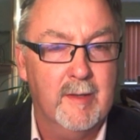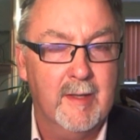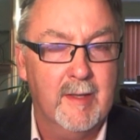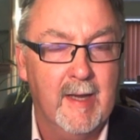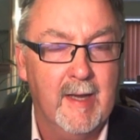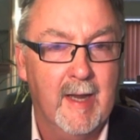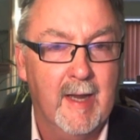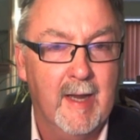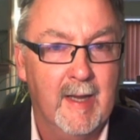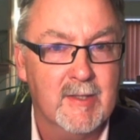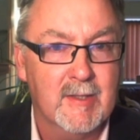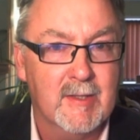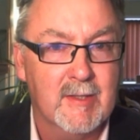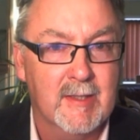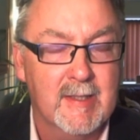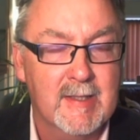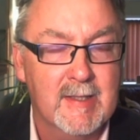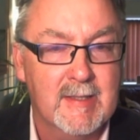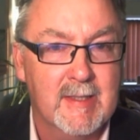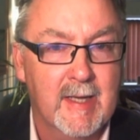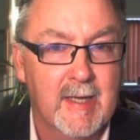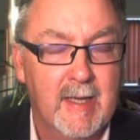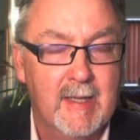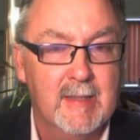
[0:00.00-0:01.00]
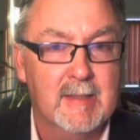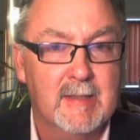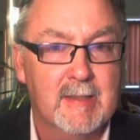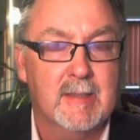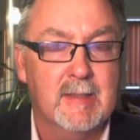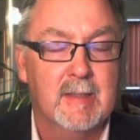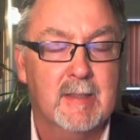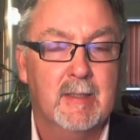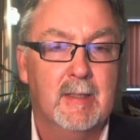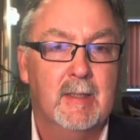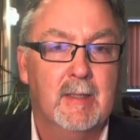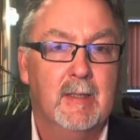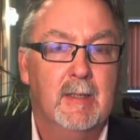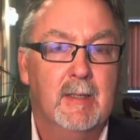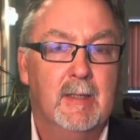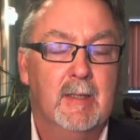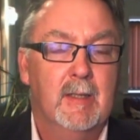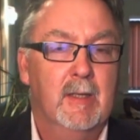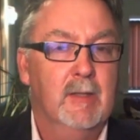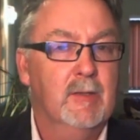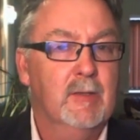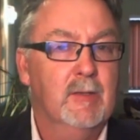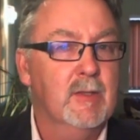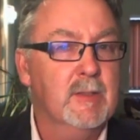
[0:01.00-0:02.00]
that he actually says.
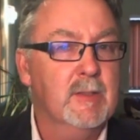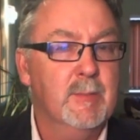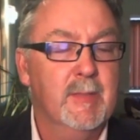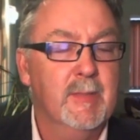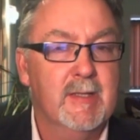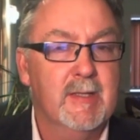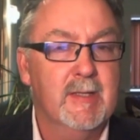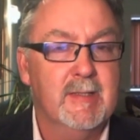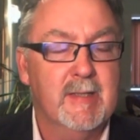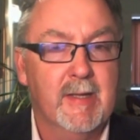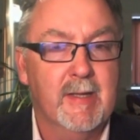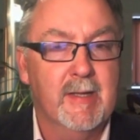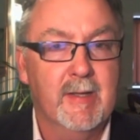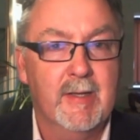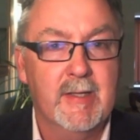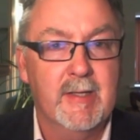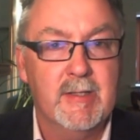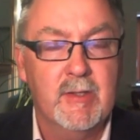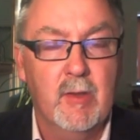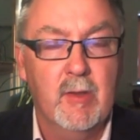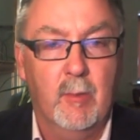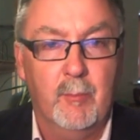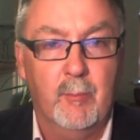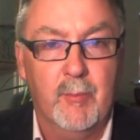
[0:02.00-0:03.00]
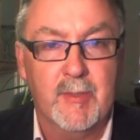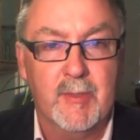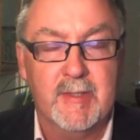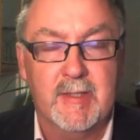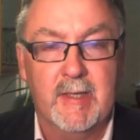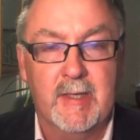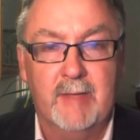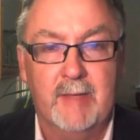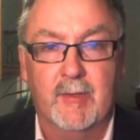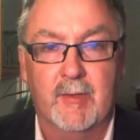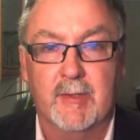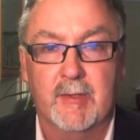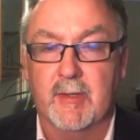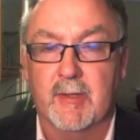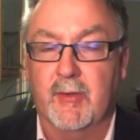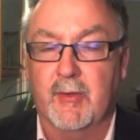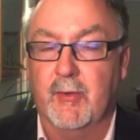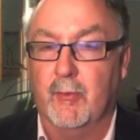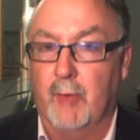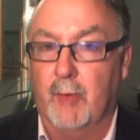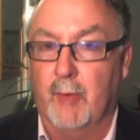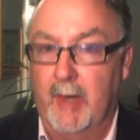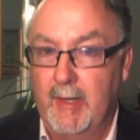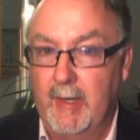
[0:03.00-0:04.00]
It doesn't mean to say that he's not perceived as a
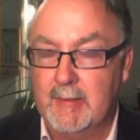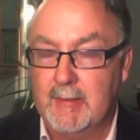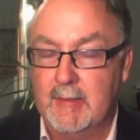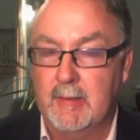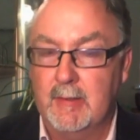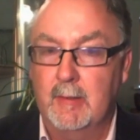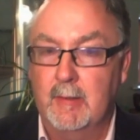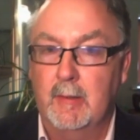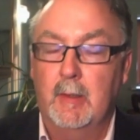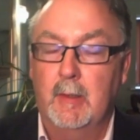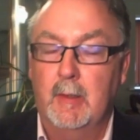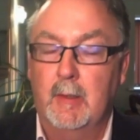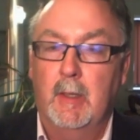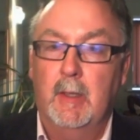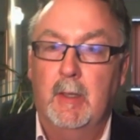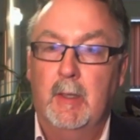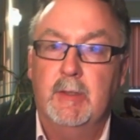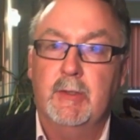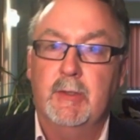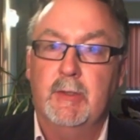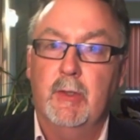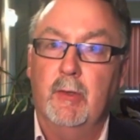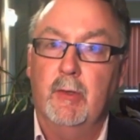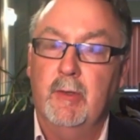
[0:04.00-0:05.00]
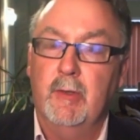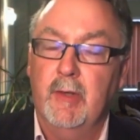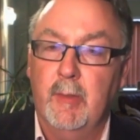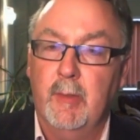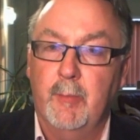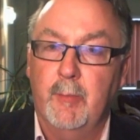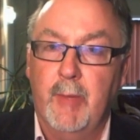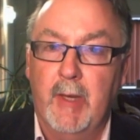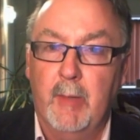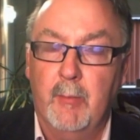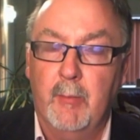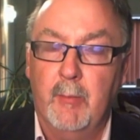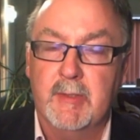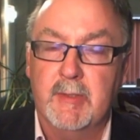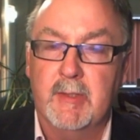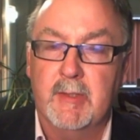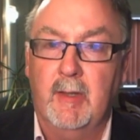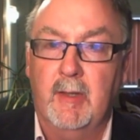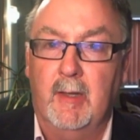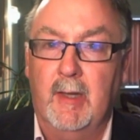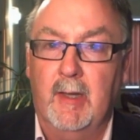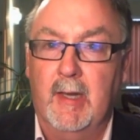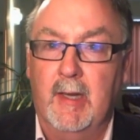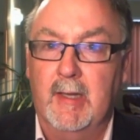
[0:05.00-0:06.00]
threat. Certainly the papers
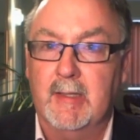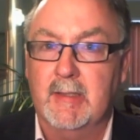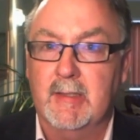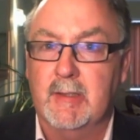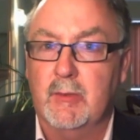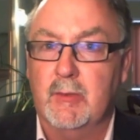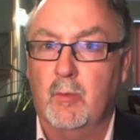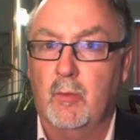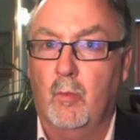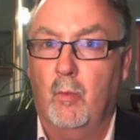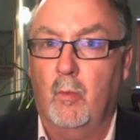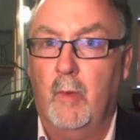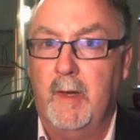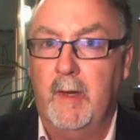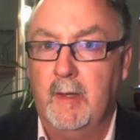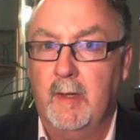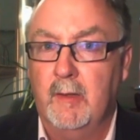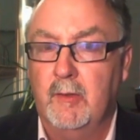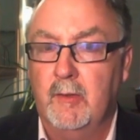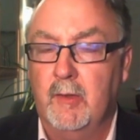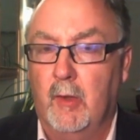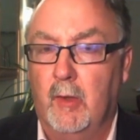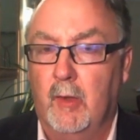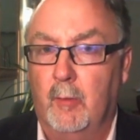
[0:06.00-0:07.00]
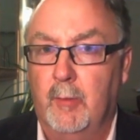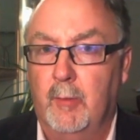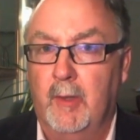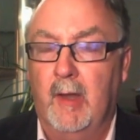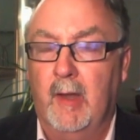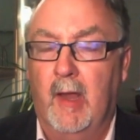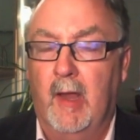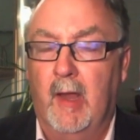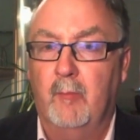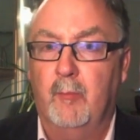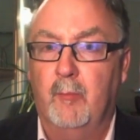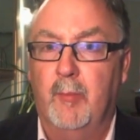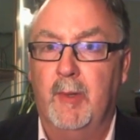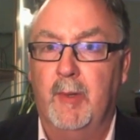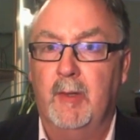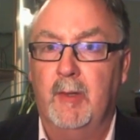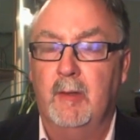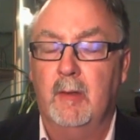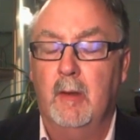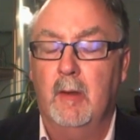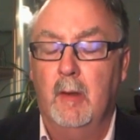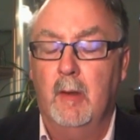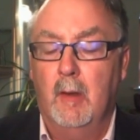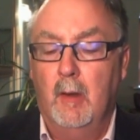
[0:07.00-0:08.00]
in the last week in Dublin have
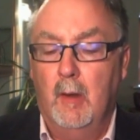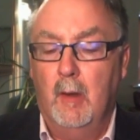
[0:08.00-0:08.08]
been